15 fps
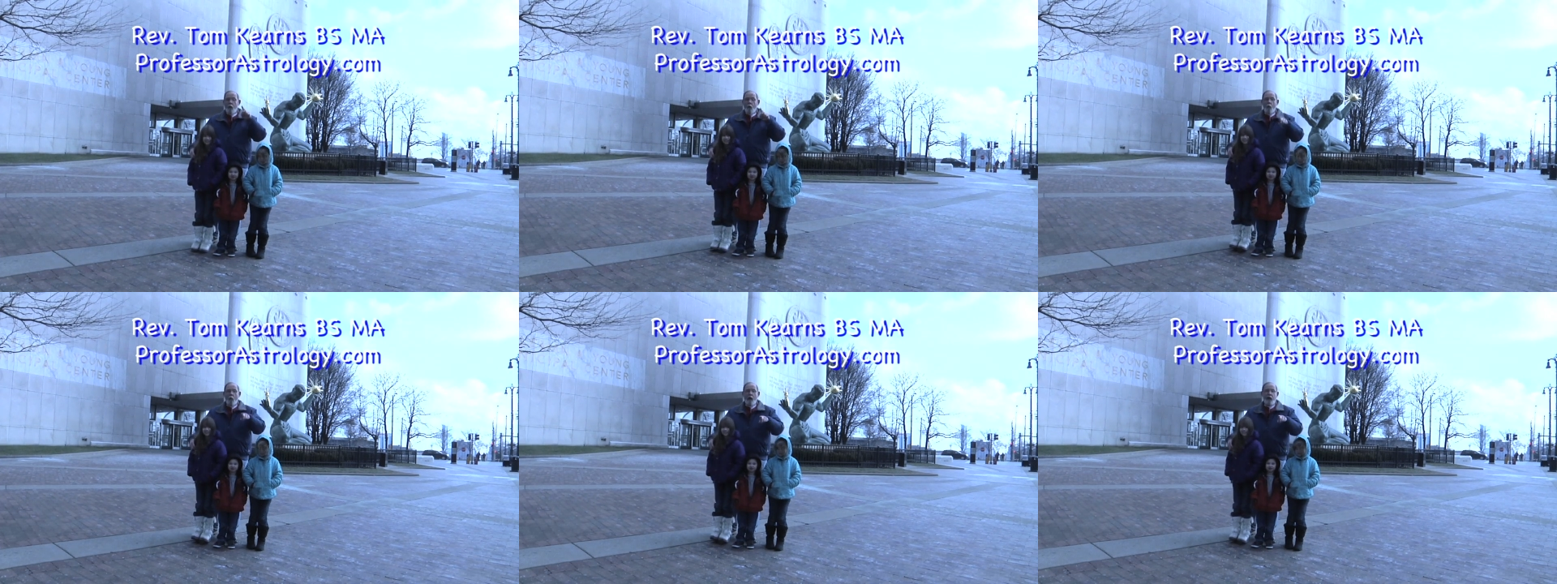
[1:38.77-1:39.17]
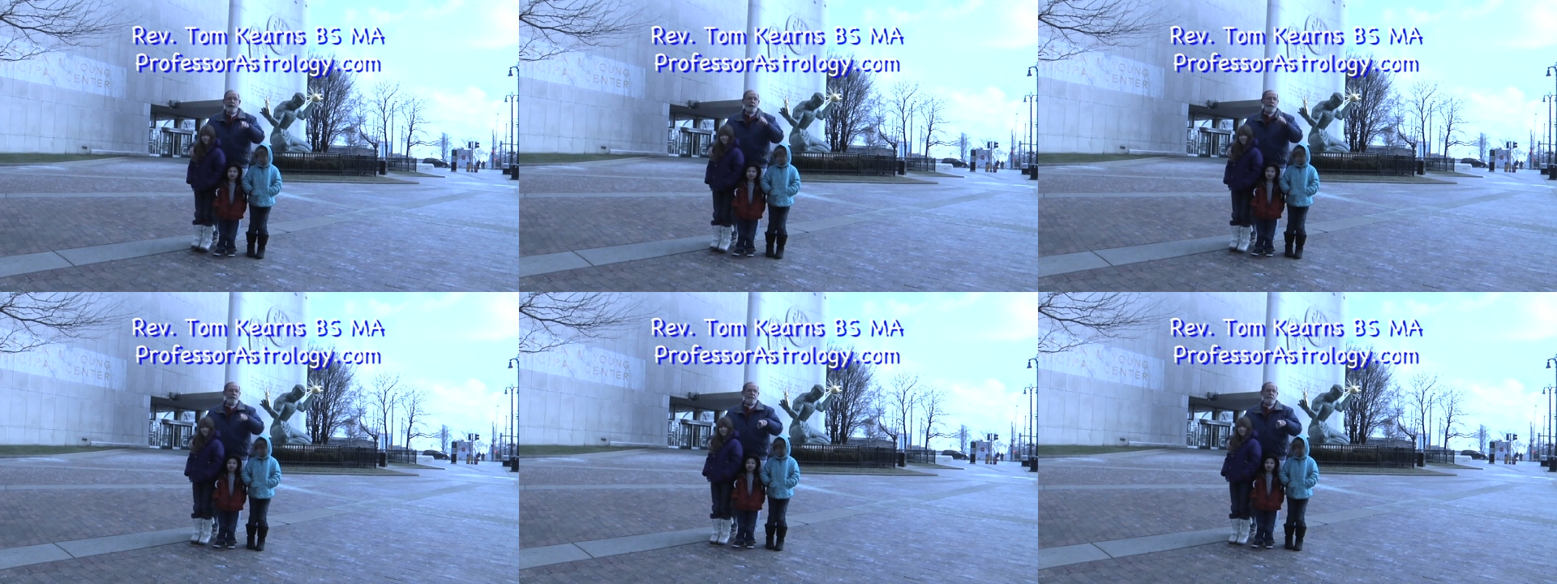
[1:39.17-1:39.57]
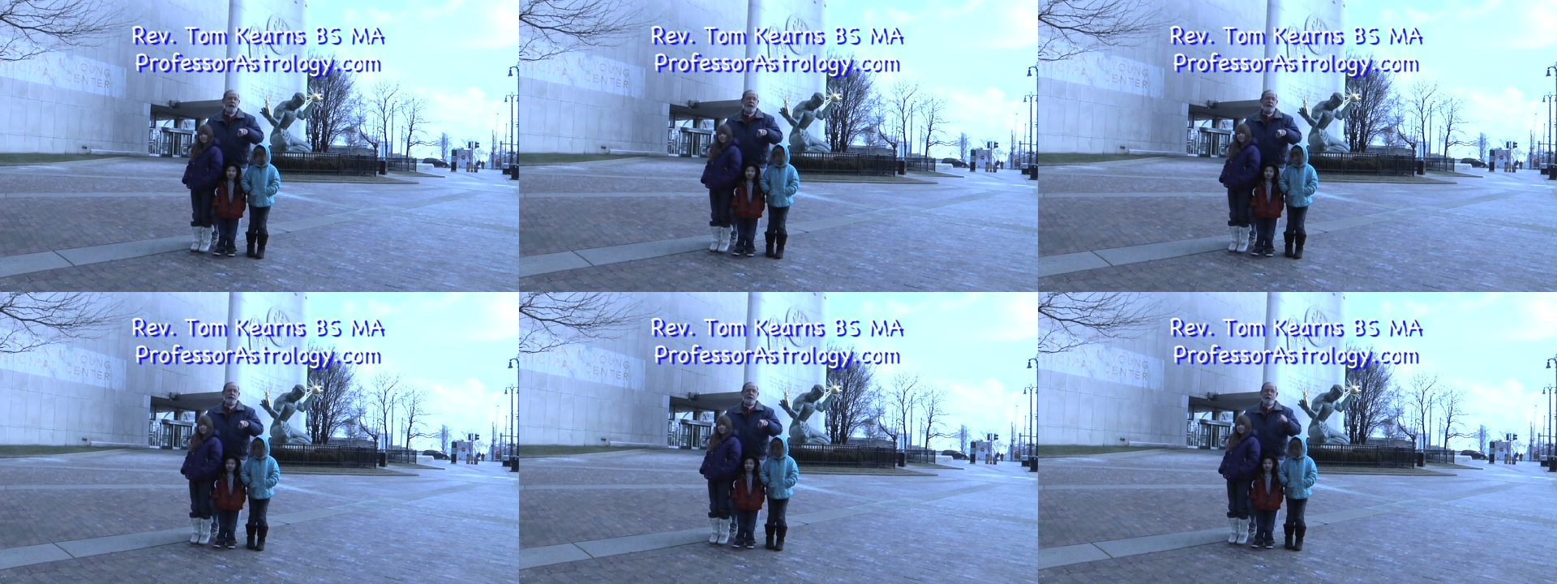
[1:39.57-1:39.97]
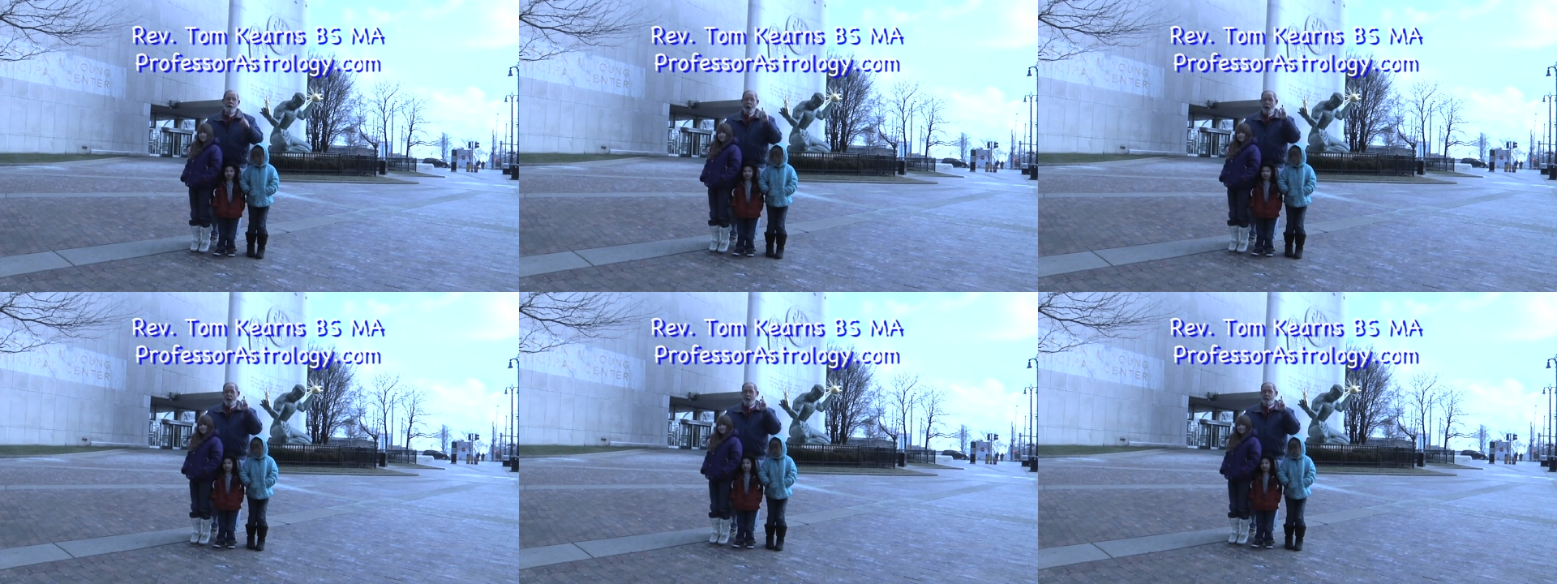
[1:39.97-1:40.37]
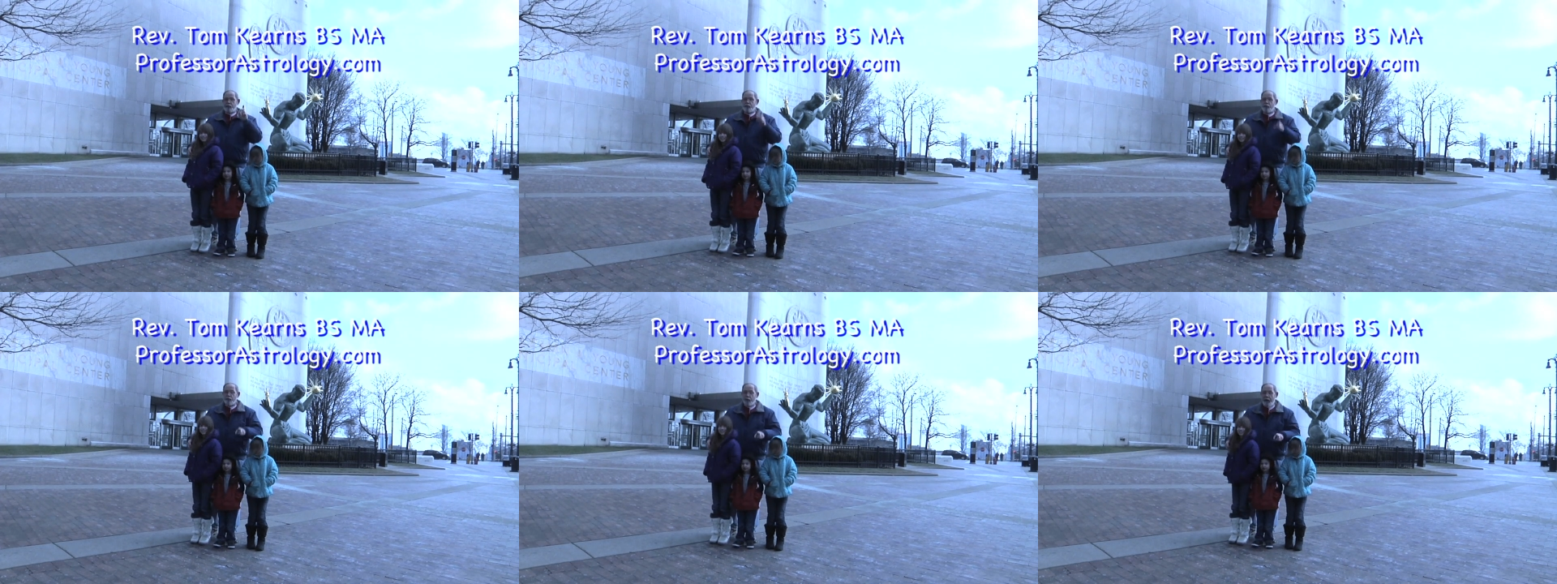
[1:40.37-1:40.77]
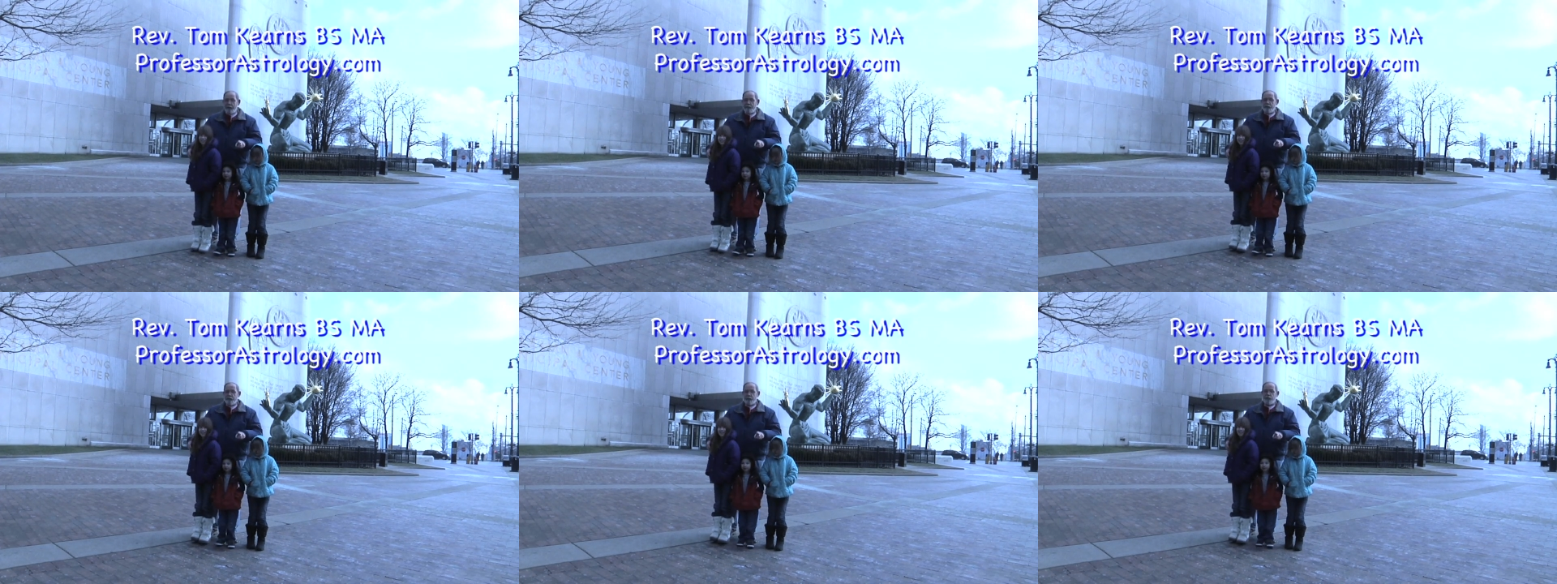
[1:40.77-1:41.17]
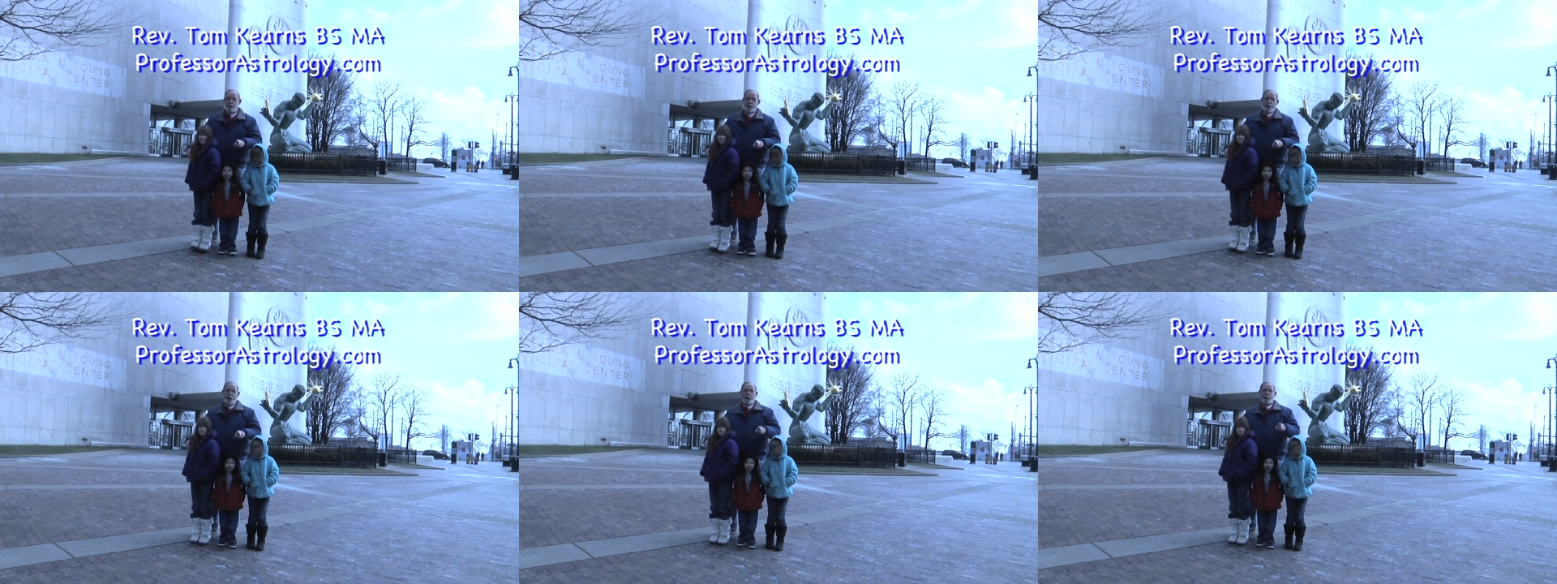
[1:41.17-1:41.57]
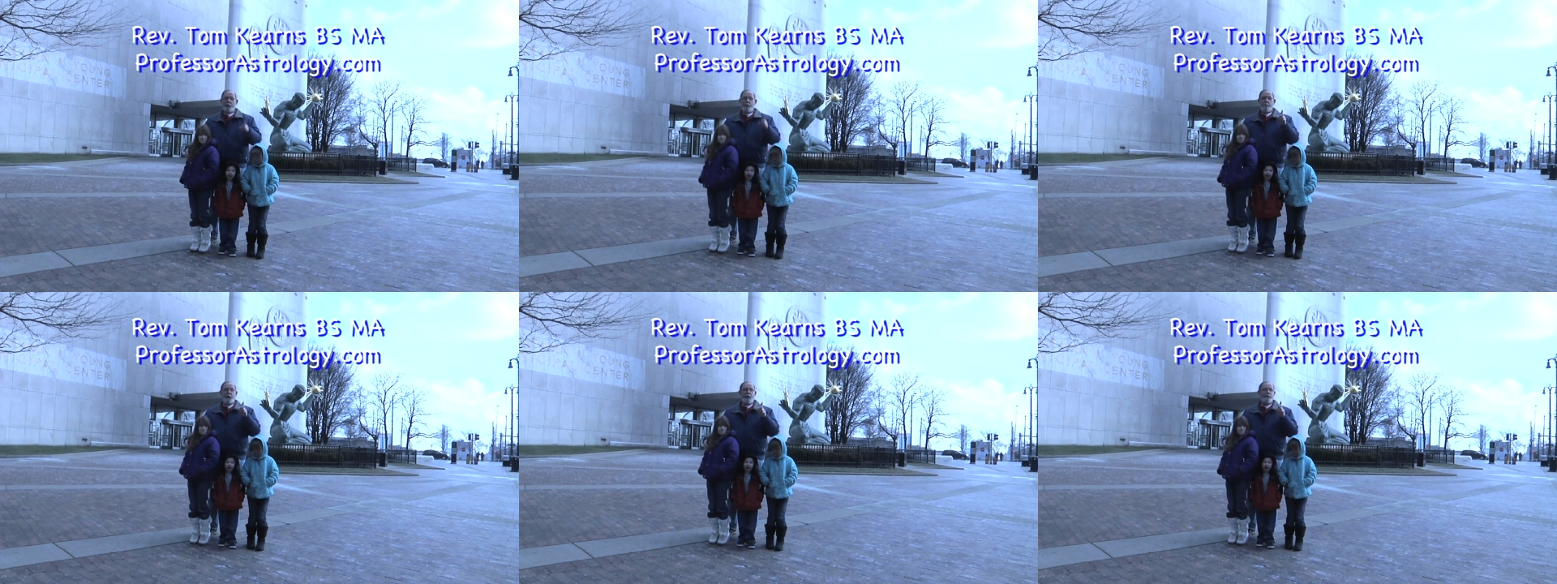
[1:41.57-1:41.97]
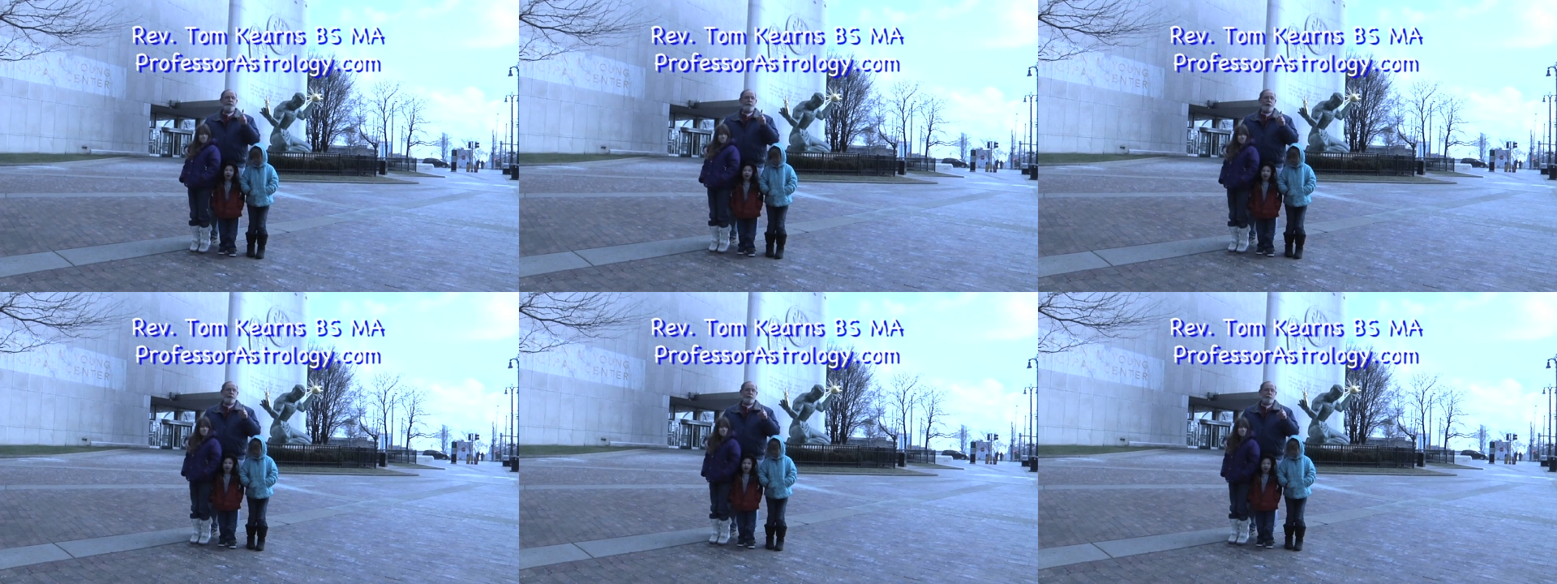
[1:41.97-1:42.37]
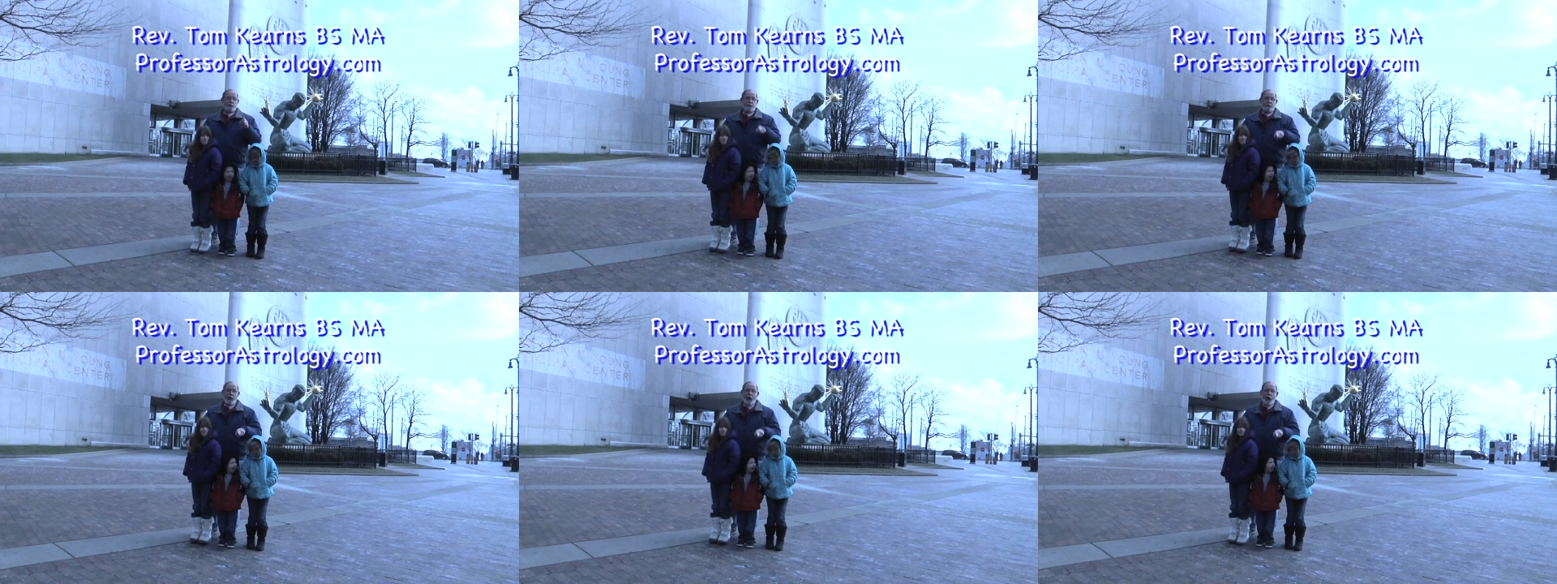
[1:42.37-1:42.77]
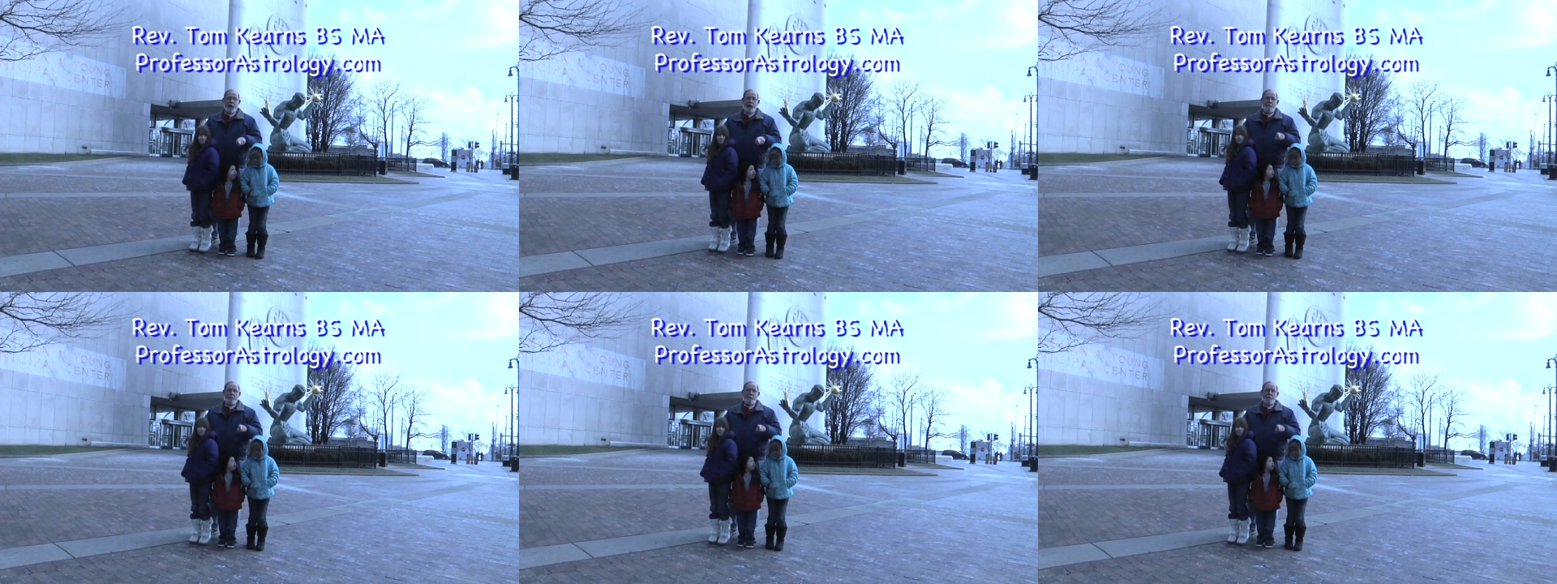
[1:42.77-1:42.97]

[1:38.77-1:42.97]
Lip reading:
(no speaker visible)